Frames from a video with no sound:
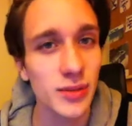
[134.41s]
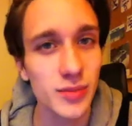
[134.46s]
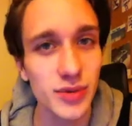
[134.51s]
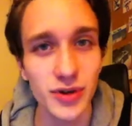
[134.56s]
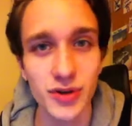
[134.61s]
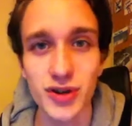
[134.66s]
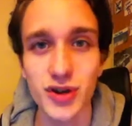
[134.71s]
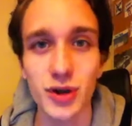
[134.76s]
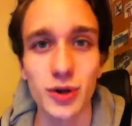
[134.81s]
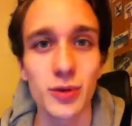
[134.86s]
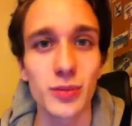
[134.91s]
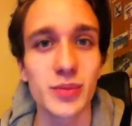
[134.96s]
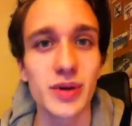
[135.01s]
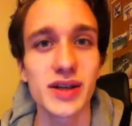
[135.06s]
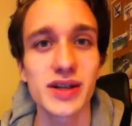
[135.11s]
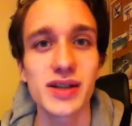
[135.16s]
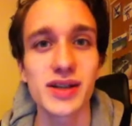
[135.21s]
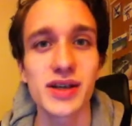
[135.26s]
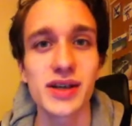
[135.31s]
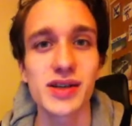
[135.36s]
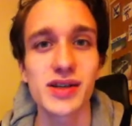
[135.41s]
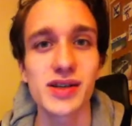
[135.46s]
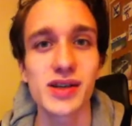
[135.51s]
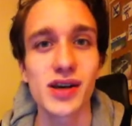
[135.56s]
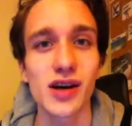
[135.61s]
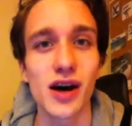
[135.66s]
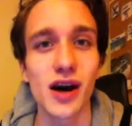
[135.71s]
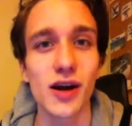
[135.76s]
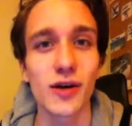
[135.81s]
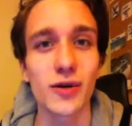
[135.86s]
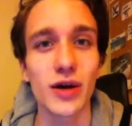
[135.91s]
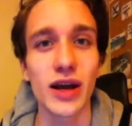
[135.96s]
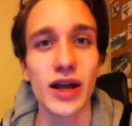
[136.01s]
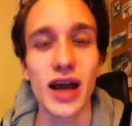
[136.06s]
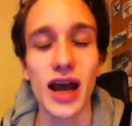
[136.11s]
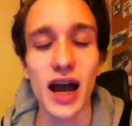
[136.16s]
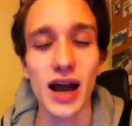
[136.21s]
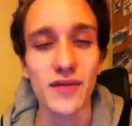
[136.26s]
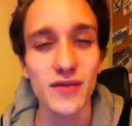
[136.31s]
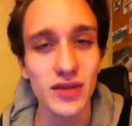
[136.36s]
build your own business, all right,
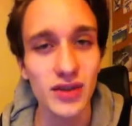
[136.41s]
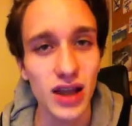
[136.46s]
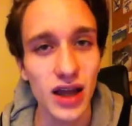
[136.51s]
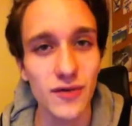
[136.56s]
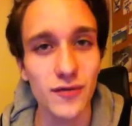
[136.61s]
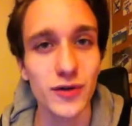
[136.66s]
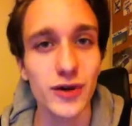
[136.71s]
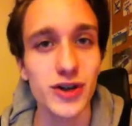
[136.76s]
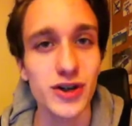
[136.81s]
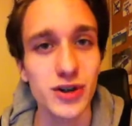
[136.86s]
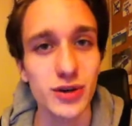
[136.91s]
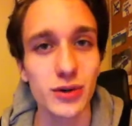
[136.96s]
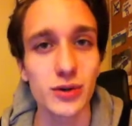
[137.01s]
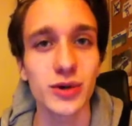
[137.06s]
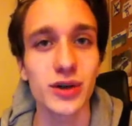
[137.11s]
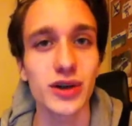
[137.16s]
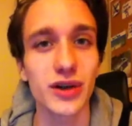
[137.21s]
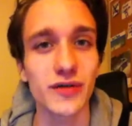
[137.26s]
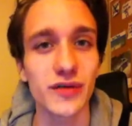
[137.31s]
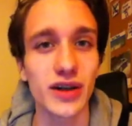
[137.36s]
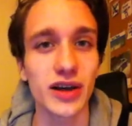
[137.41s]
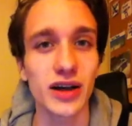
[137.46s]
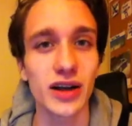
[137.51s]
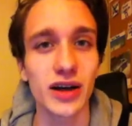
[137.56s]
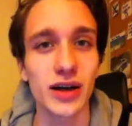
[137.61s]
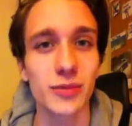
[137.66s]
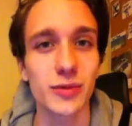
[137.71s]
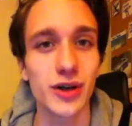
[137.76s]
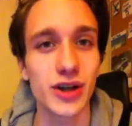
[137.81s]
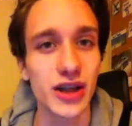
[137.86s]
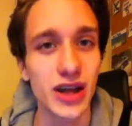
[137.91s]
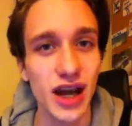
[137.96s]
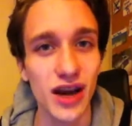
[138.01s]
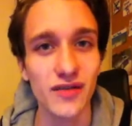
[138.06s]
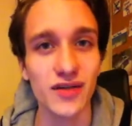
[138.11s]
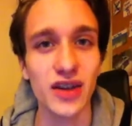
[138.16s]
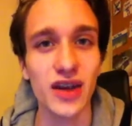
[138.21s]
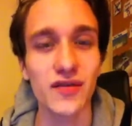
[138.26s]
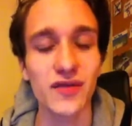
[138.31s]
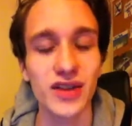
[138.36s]
have a leveraged, lucrative income where you can
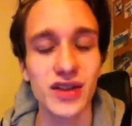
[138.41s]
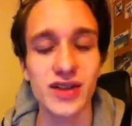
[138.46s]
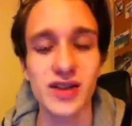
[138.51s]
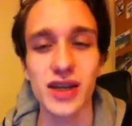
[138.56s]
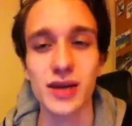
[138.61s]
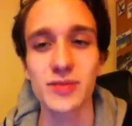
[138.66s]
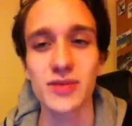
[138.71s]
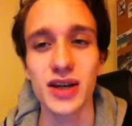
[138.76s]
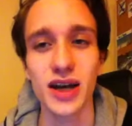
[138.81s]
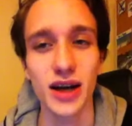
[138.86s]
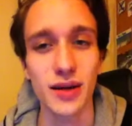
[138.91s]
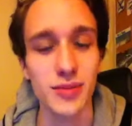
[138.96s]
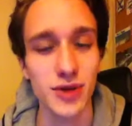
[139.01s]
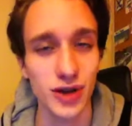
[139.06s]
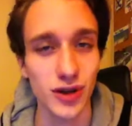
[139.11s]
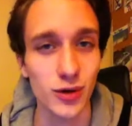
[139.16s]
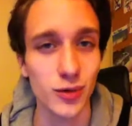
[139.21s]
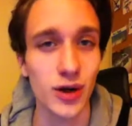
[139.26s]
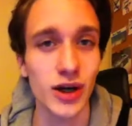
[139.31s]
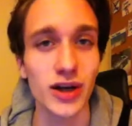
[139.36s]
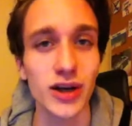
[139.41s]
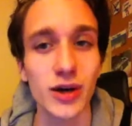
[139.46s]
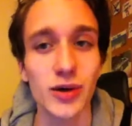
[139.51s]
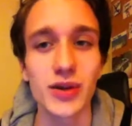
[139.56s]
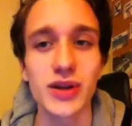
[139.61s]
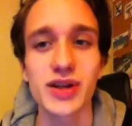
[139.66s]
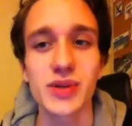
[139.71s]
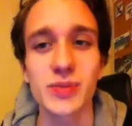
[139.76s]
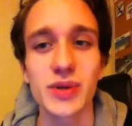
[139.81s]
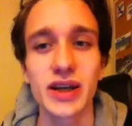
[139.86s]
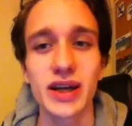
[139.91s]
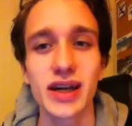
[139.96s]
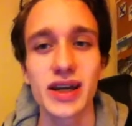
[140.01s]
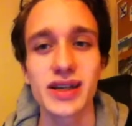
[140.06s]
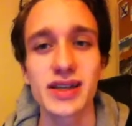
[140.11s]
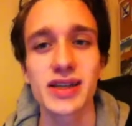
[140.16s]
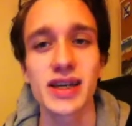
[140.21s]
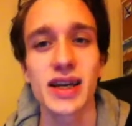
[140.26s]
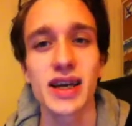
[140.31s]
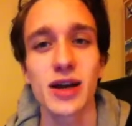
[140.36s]
have a life at the same time, you're going to want to know this
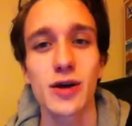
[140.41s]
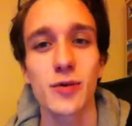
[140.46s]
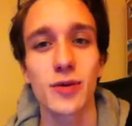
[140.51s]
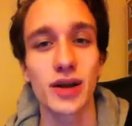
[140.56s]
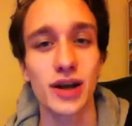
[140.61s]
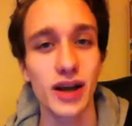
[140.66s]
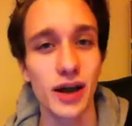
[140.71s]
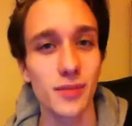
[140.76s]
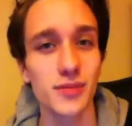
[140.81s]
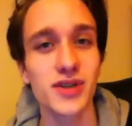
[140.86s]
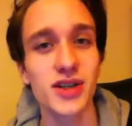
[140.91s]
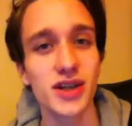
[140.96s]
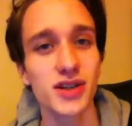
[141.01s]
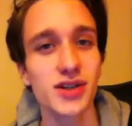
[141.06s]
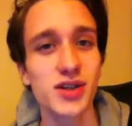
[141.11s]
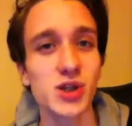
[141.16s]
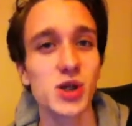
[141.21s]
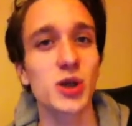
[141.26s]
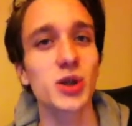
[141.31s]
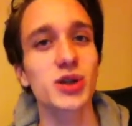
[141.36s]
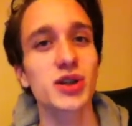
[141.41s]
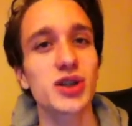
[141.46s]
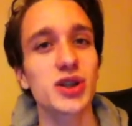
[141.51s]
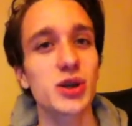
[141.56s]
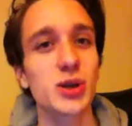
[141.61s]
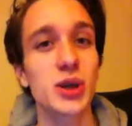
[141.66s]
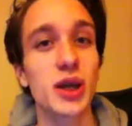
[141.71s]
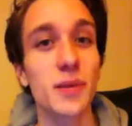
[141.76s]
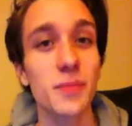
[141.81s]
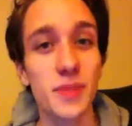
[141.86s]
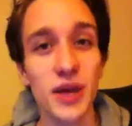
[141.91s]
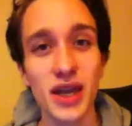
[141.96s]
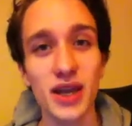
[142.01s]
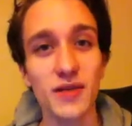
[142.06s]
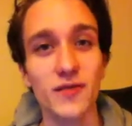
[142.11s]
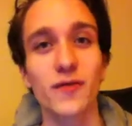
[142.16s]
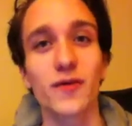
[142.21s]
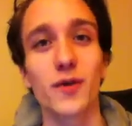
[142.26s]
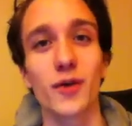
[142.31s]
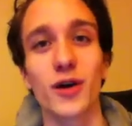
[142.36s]
because when it comes to consulting, you get
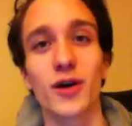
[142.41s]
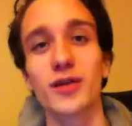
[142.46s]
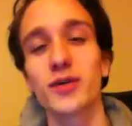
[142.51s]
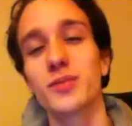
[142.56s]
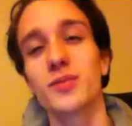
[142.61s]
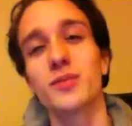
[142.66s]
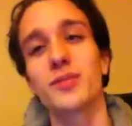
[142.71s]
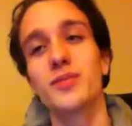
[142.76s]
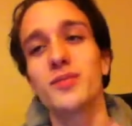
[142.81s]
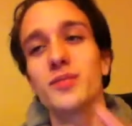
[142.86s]
paid for,